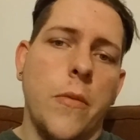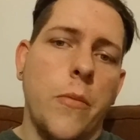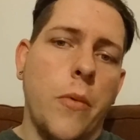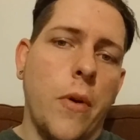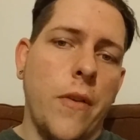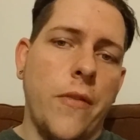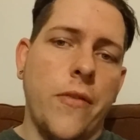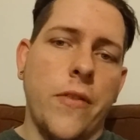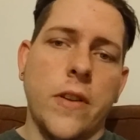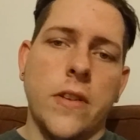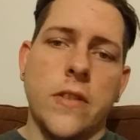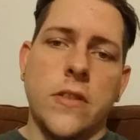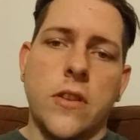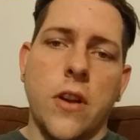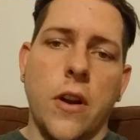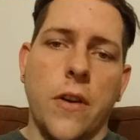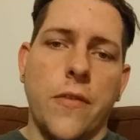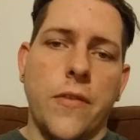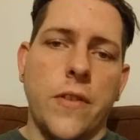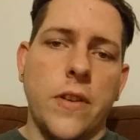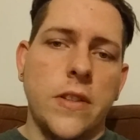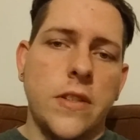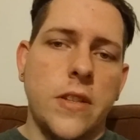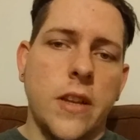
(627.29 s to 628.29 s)
boyfriends,
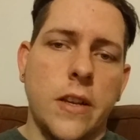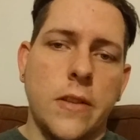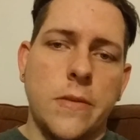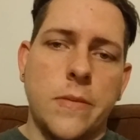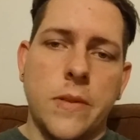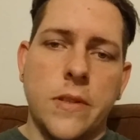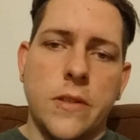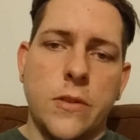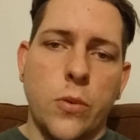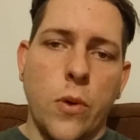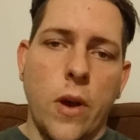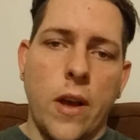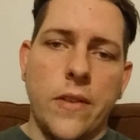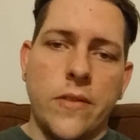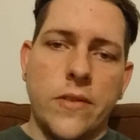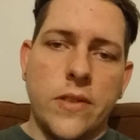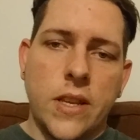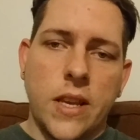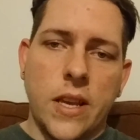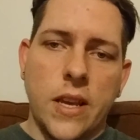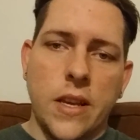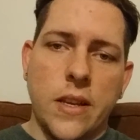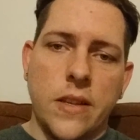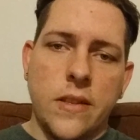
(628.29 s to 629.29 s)
girlfriends, husbands, wives,
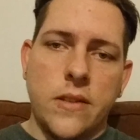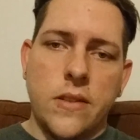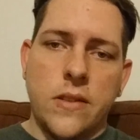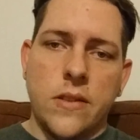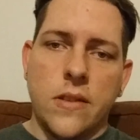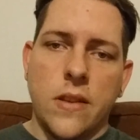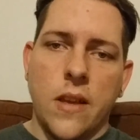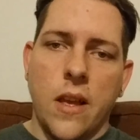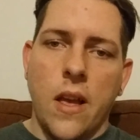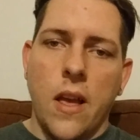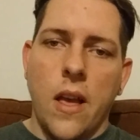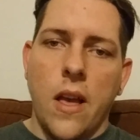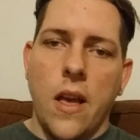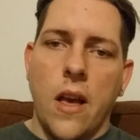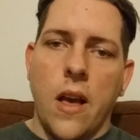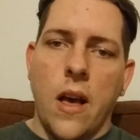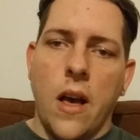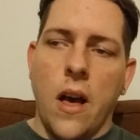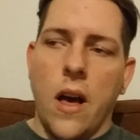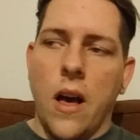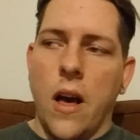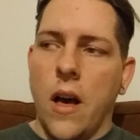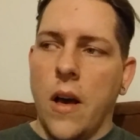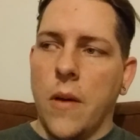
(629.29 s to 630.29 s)
kids,
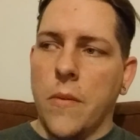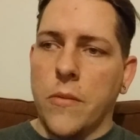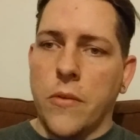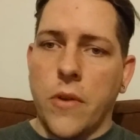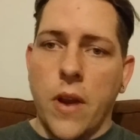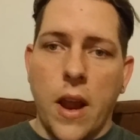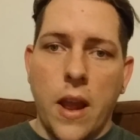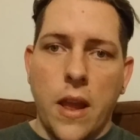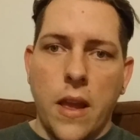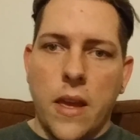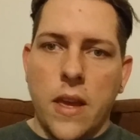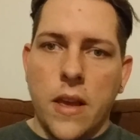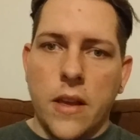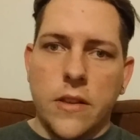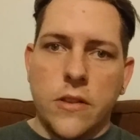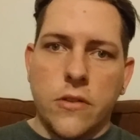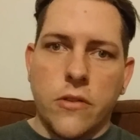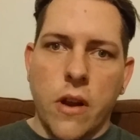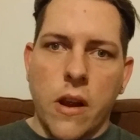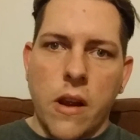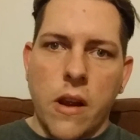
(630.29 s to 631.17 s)
grandkids,